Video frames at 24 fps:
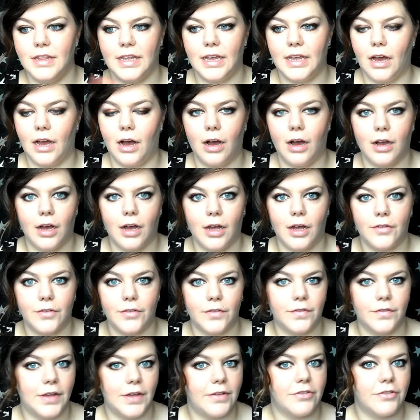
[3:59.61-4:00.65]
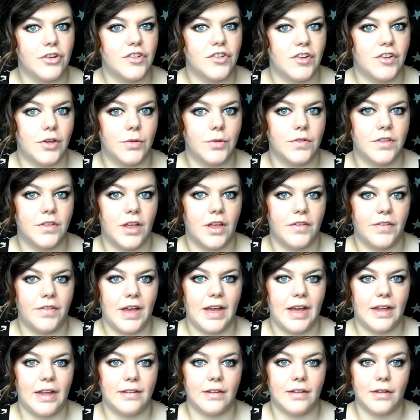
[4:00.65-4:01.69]
the archive of favourite shows that I've
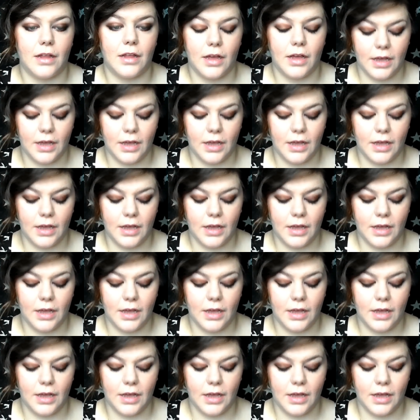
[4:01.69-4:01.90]
had